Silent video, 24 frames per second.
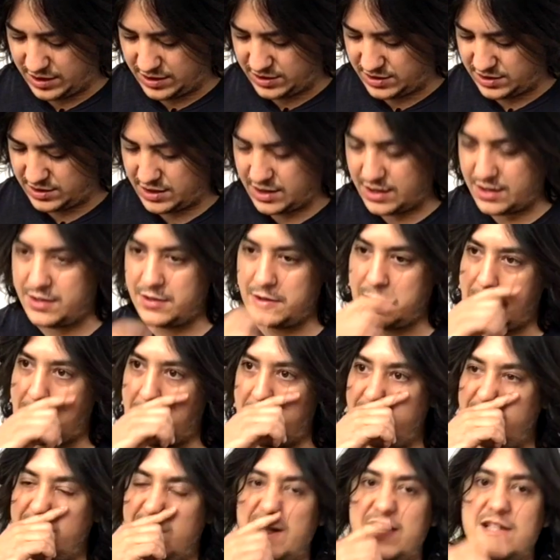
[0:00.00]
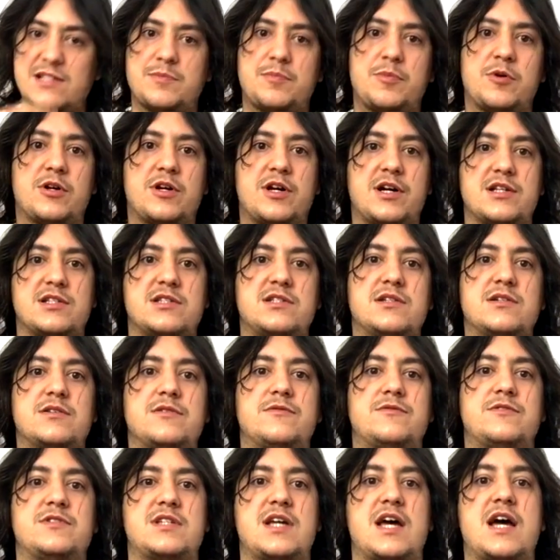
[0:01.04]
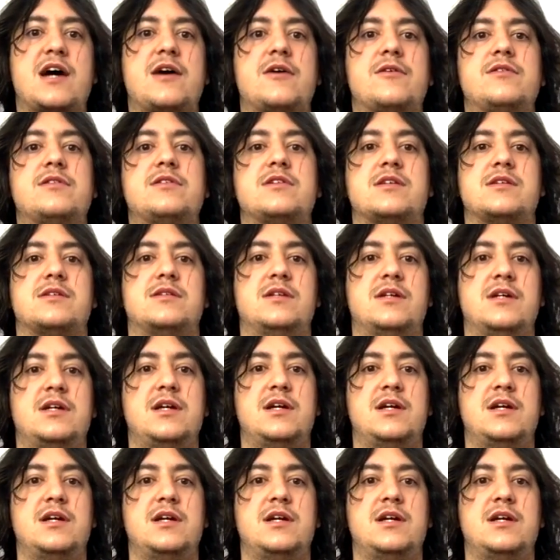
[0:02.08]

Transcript: it's a kind of a nice percussive sound to